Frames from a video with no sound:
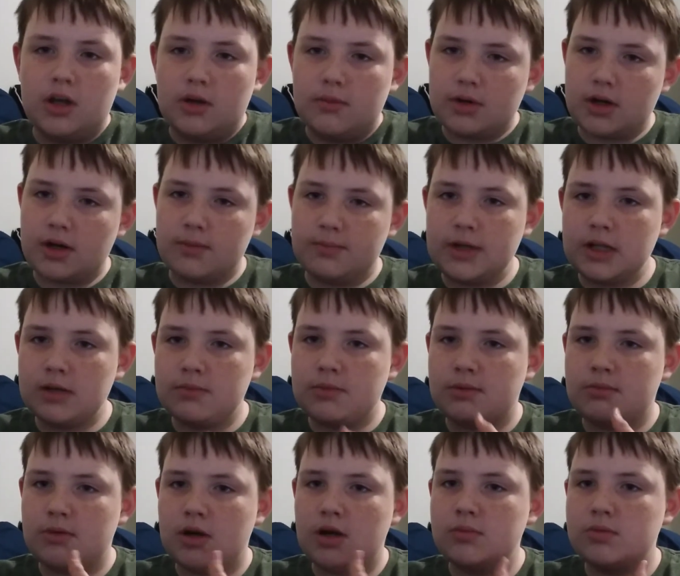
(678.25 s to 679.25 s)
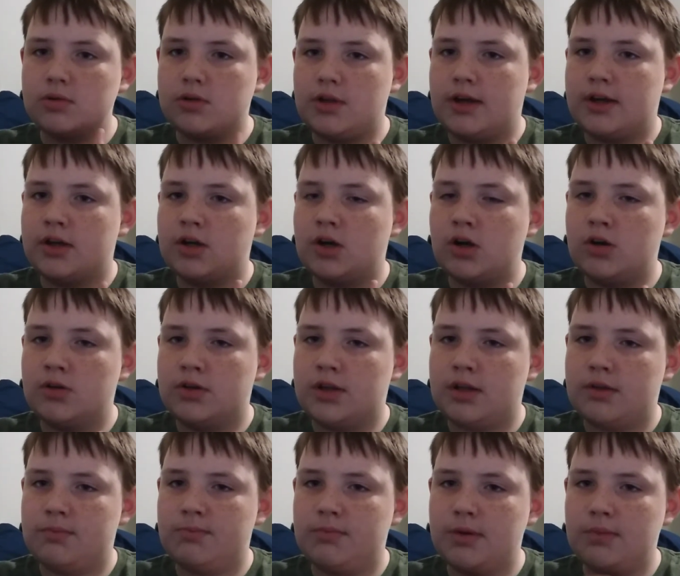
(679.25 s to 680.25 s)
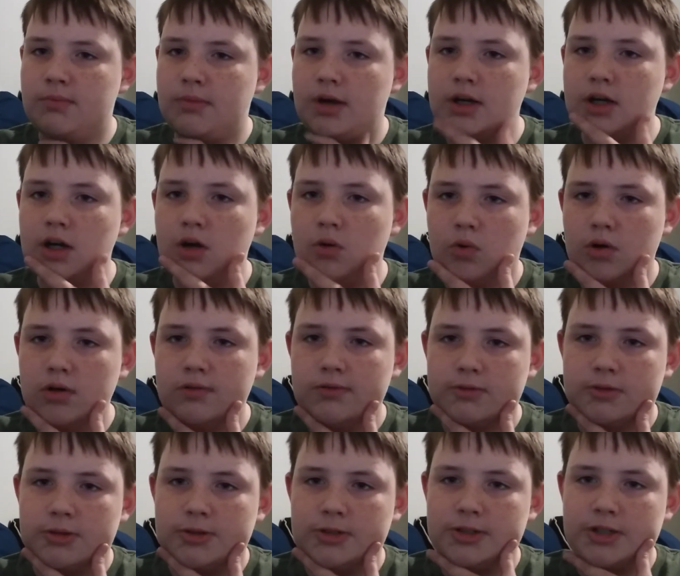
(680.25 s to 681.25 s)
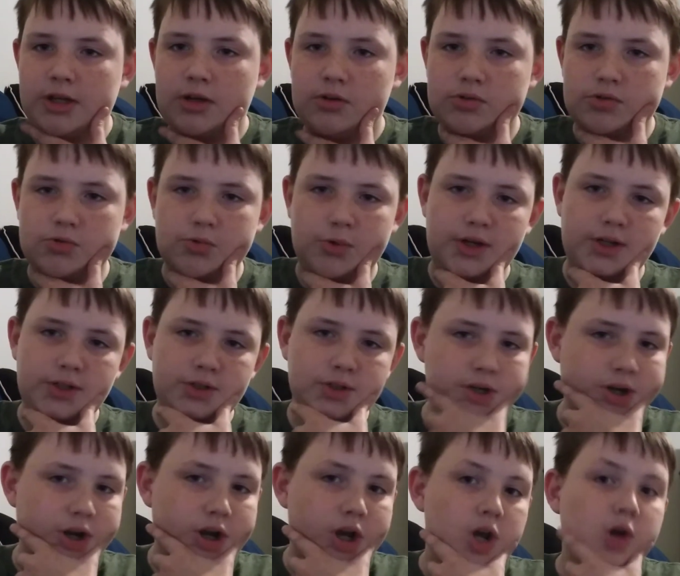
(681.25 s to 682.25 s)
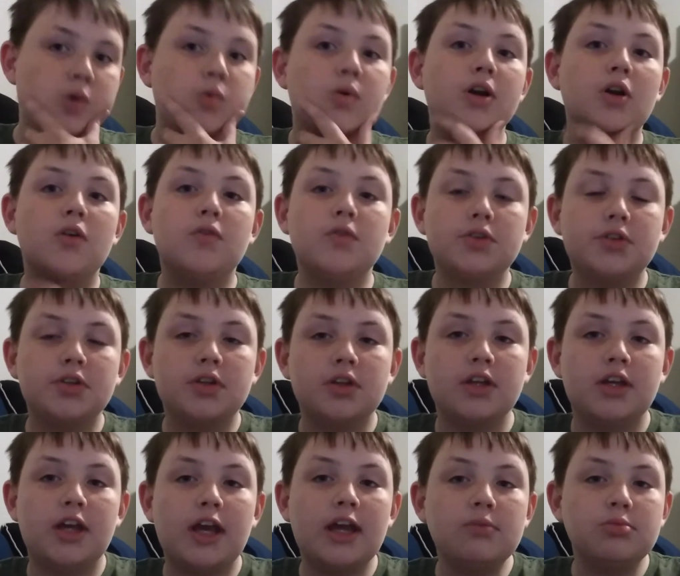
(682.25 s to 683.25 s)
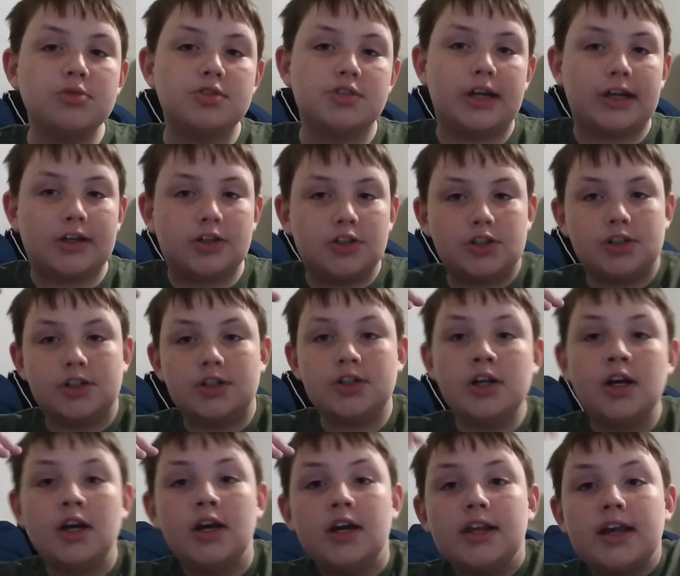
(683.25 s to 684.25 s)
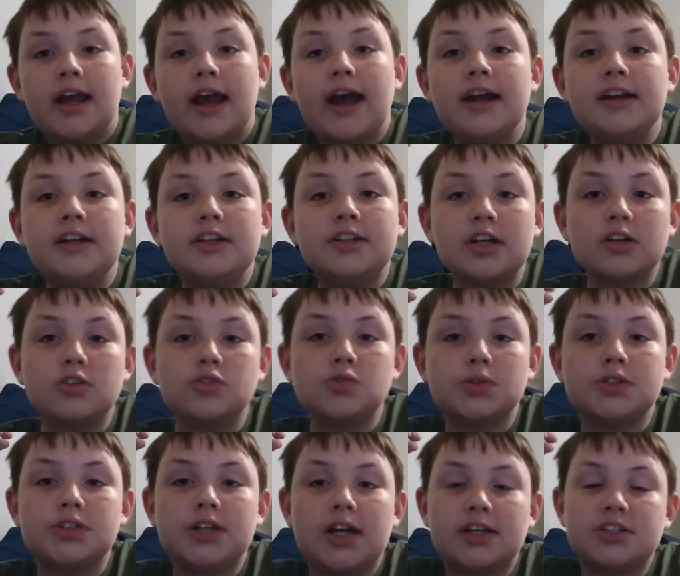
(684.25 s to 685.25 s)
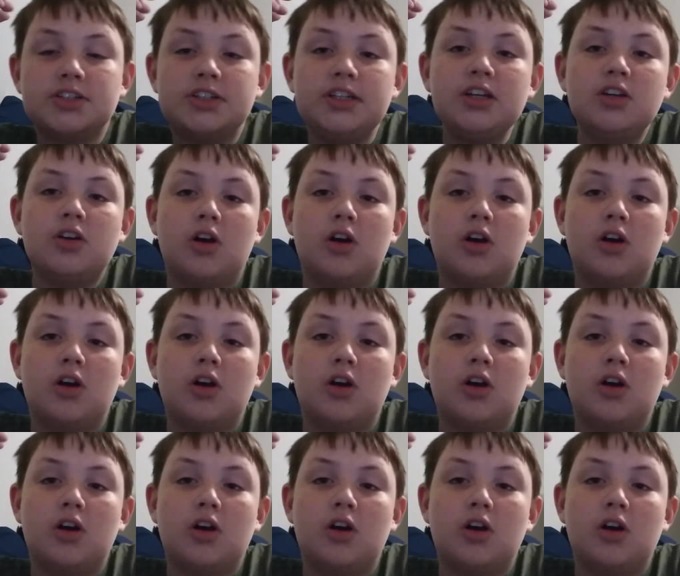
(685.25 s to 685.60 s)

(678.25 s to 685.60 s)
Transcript: but me and my mom were like, oh, it might not work for the Nintendo Switch. Went over to the game section. They had Nintendo Switch XD